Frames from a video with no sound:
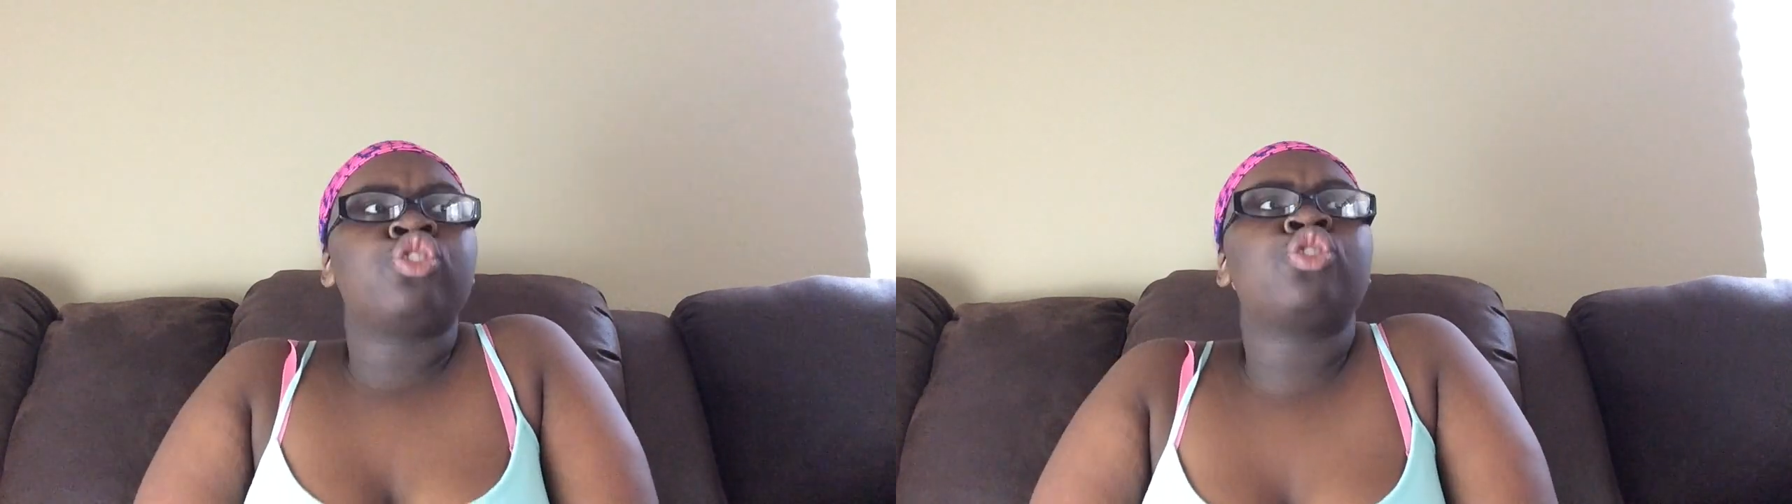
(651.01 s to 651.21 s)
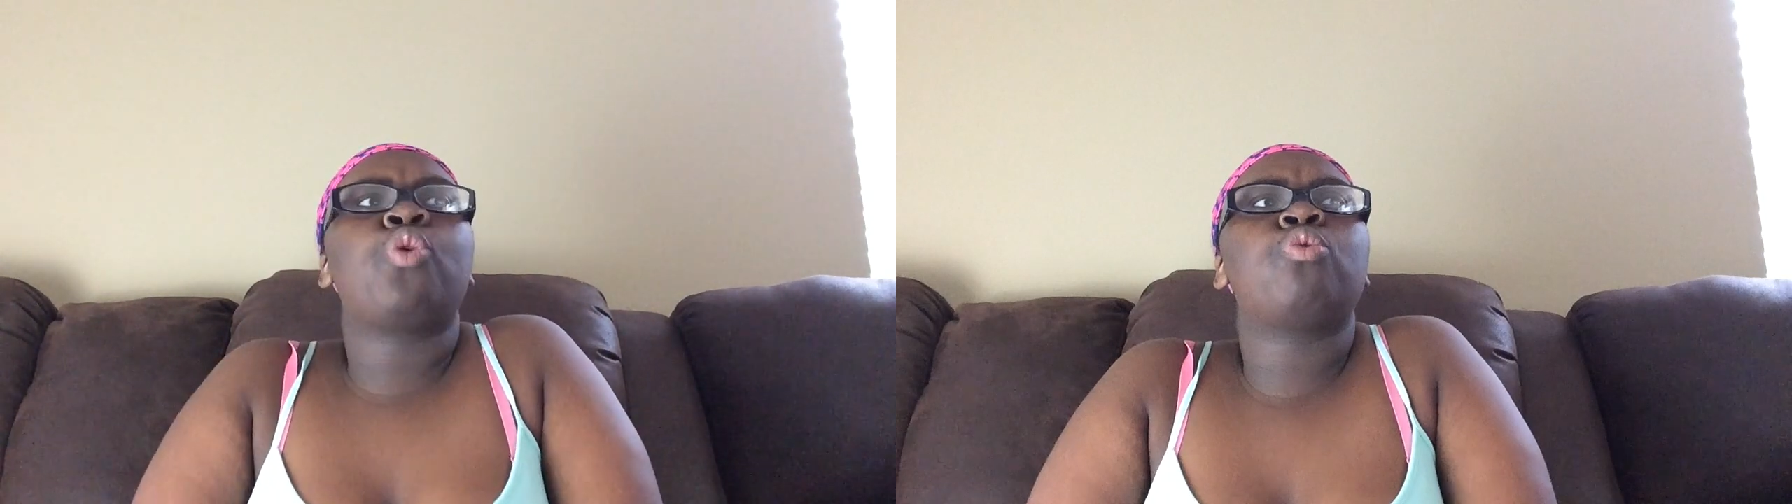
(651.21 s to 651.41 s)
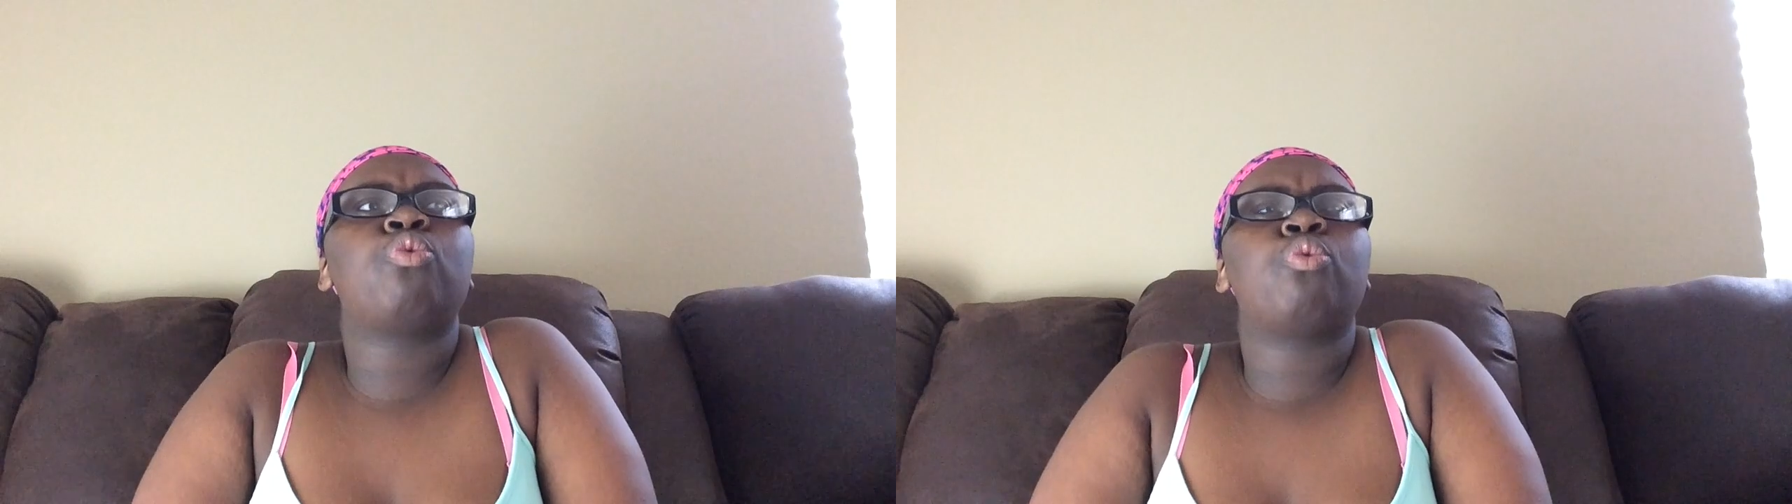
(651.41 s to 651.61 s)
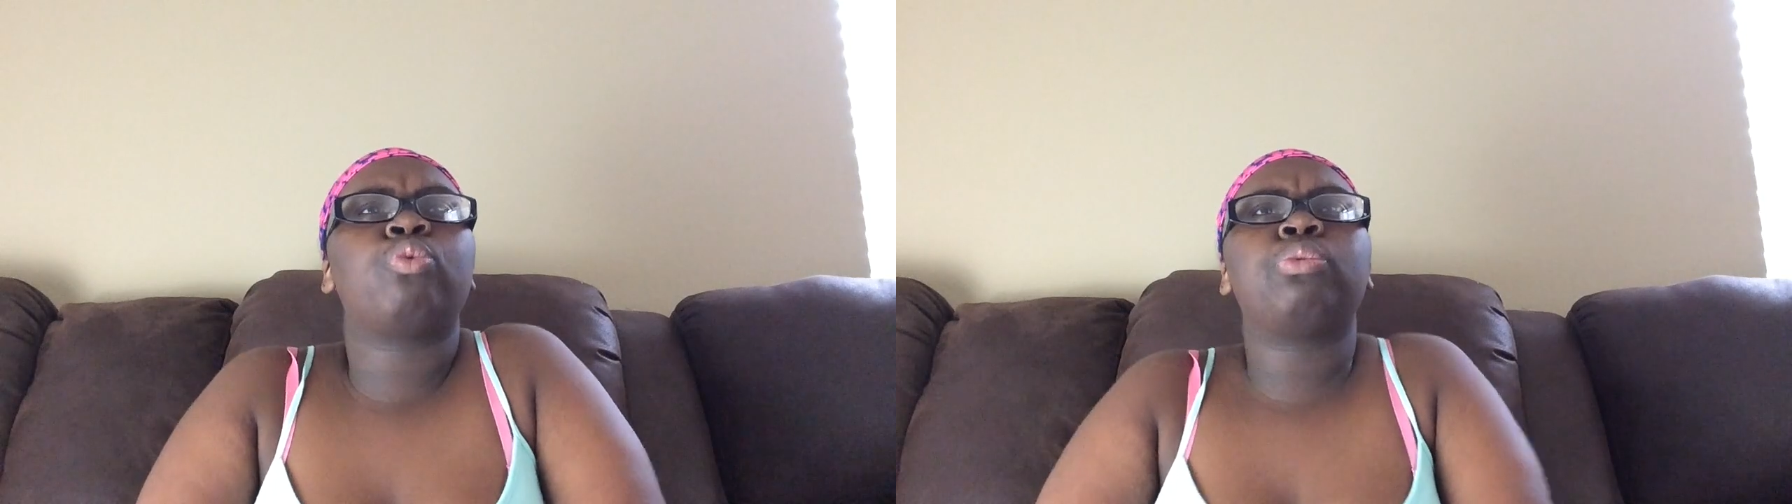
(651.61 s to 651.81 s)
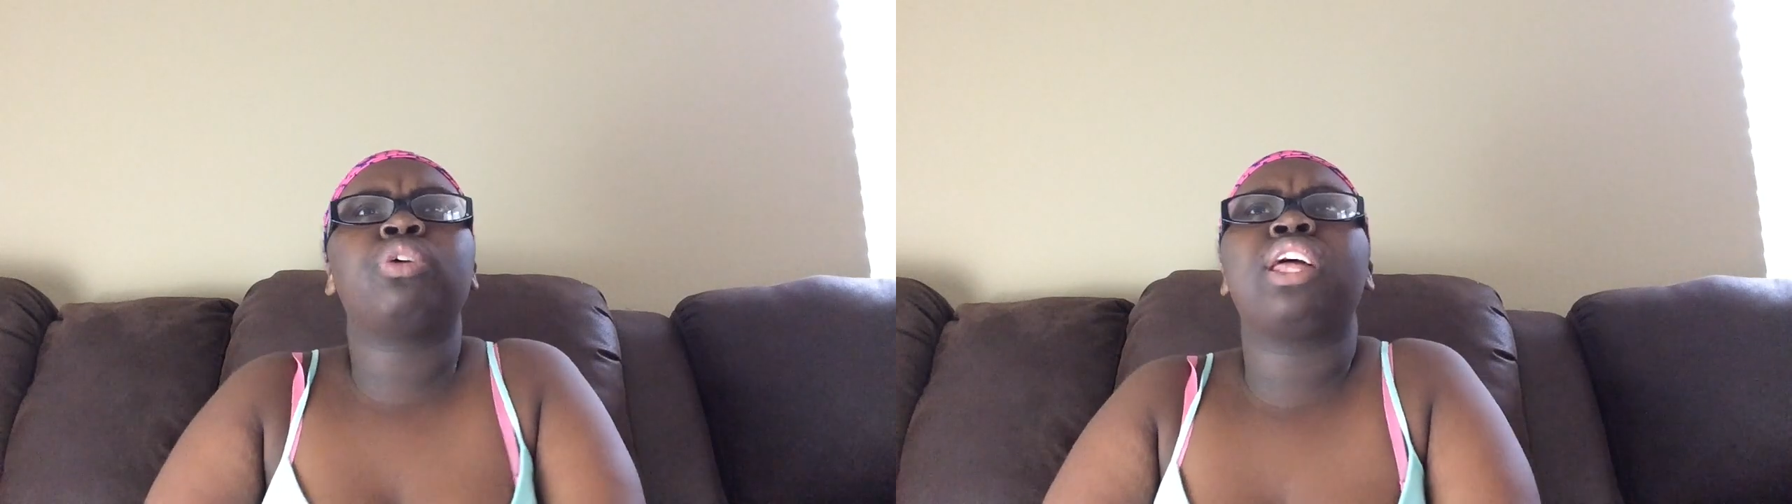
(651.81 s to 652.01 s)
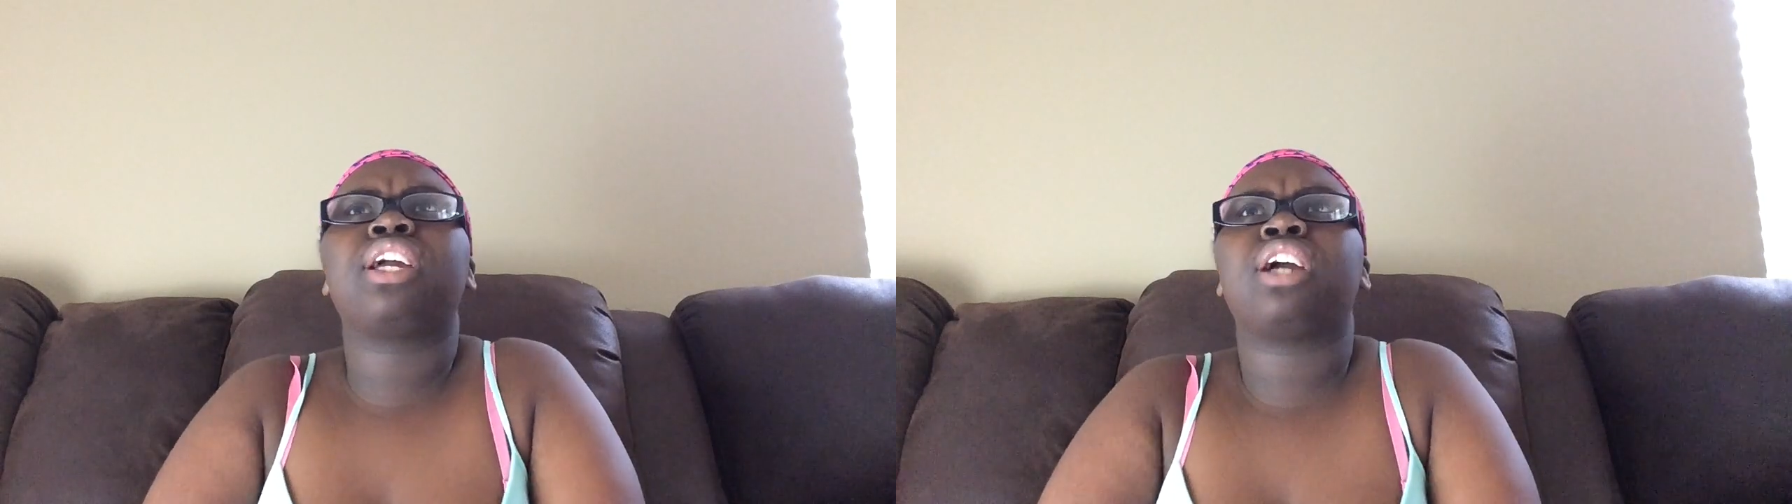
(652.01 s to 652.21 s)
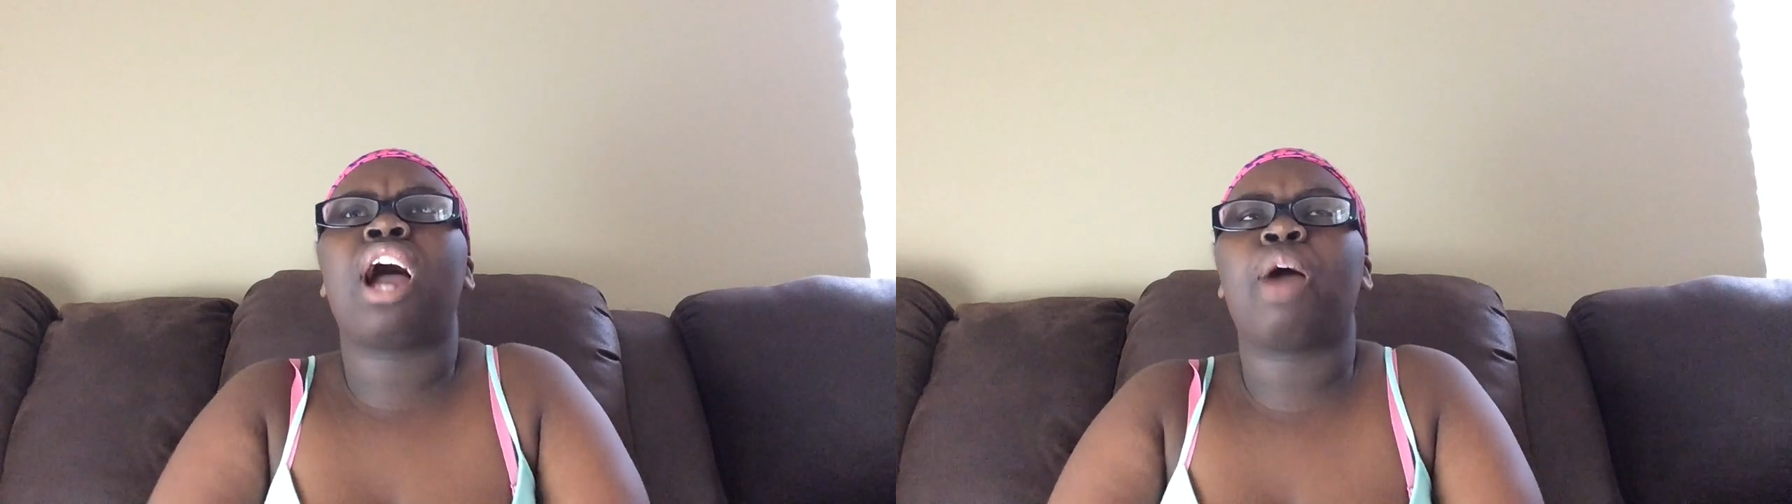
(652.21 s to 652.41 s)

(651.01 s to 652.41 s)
So we were like,